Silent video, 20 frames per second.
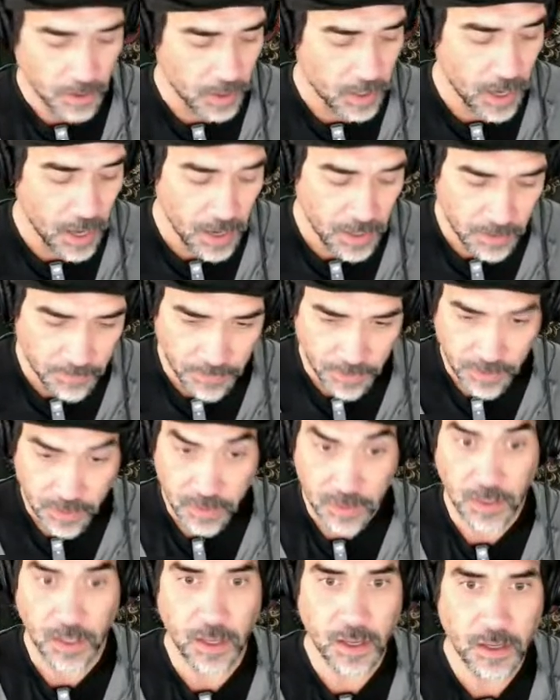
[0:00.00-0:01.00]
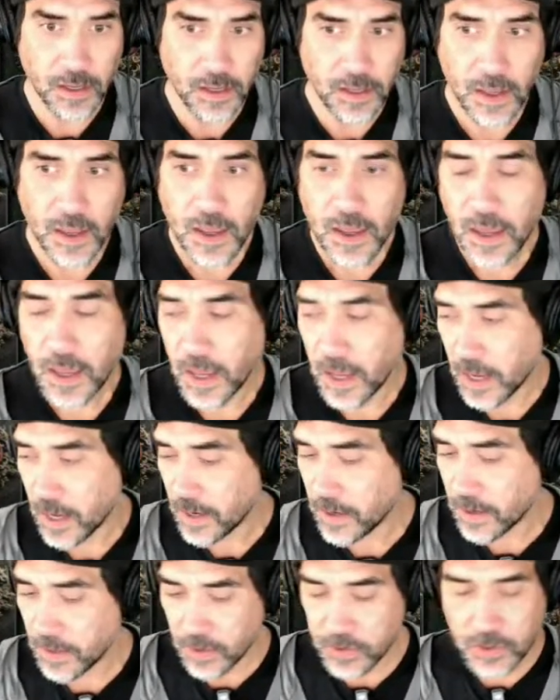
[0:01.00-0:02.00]
kind of a thing,
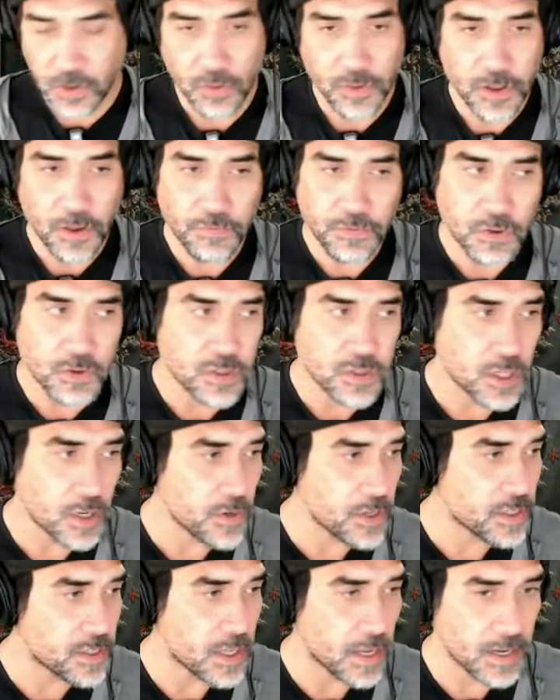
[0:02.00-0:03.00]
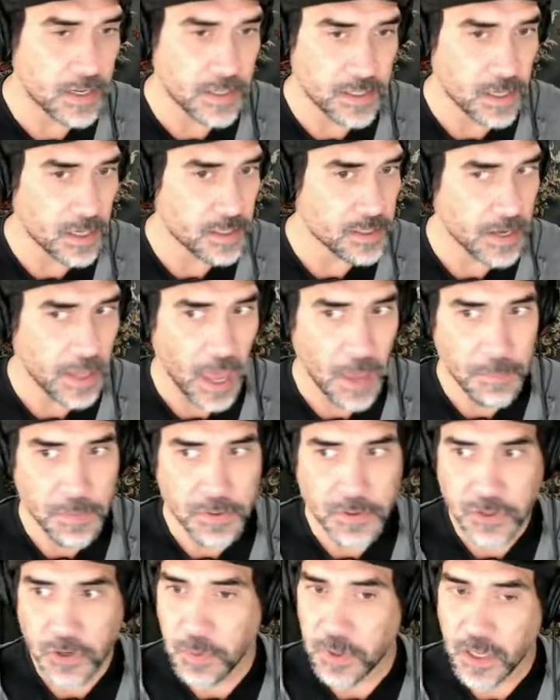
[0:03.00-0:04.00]
and there's only a few series that it doesn't happen
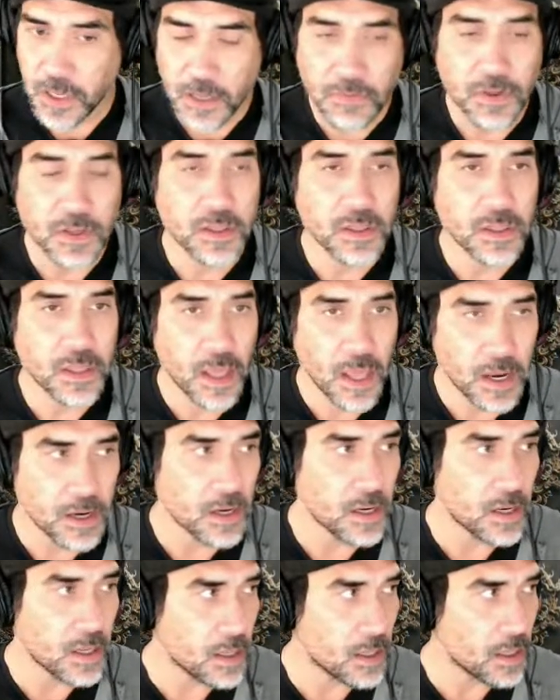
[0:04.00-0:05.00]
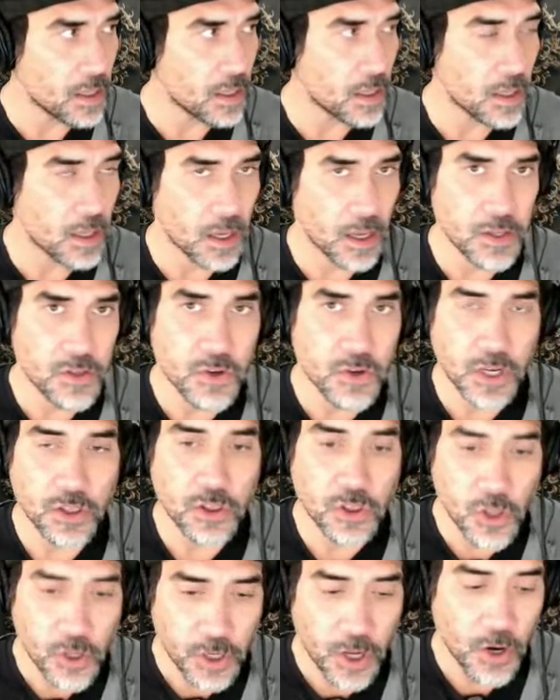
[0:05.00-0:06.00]
to, but even then, you can
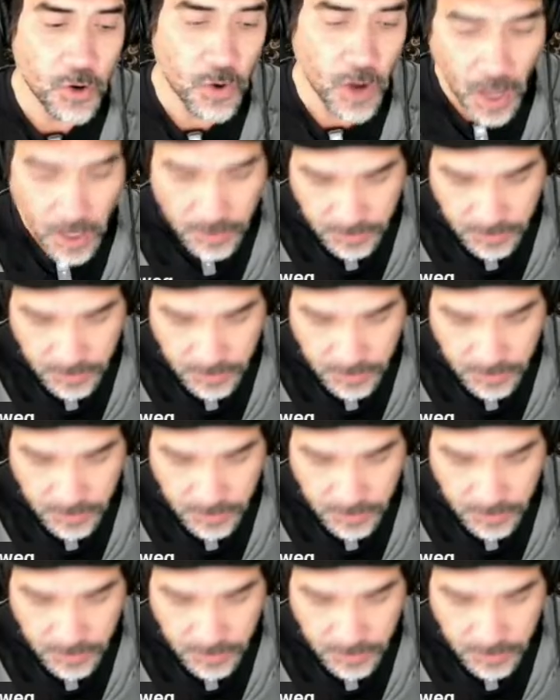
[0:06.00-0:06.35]
look across